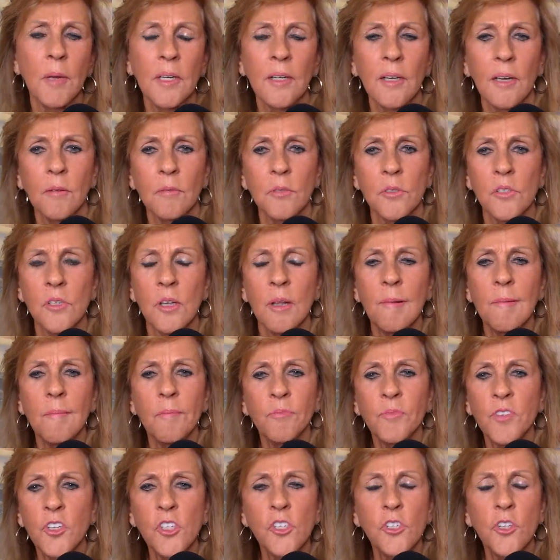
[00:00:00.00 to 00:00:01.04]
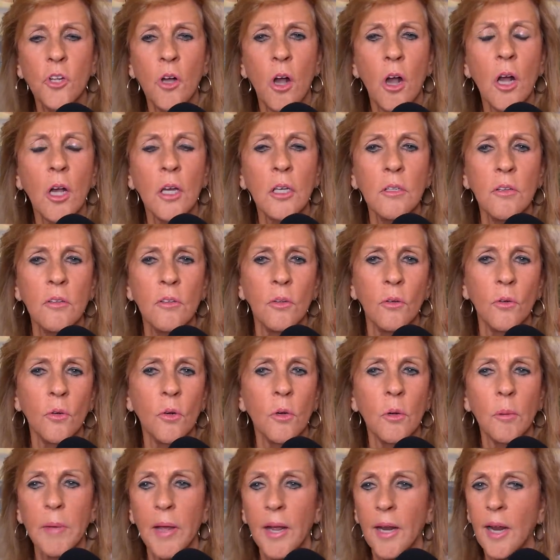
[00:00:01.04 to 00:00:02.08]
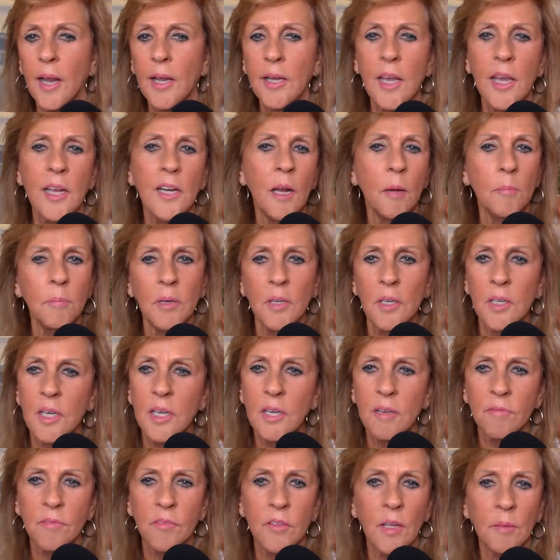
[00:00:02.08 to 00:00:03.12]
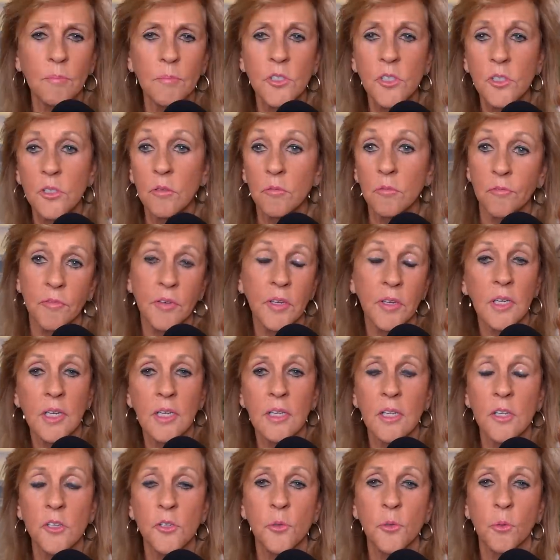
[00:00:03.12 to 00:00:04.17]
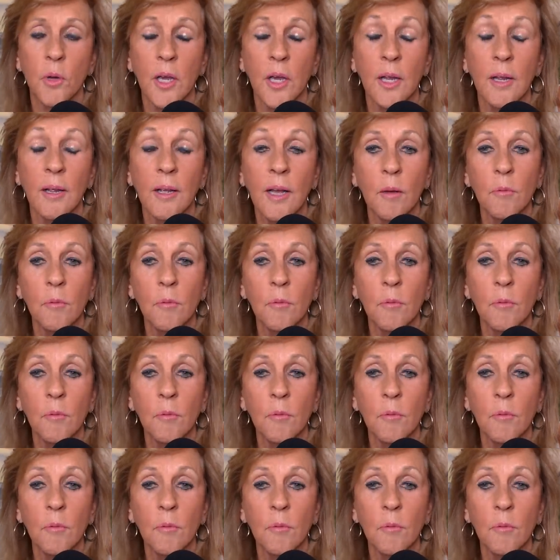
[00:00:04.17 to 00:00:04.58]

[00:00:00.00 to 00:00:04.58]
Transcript: And I was just talking to the Lord about, I cannot believe I'm still feeling this way.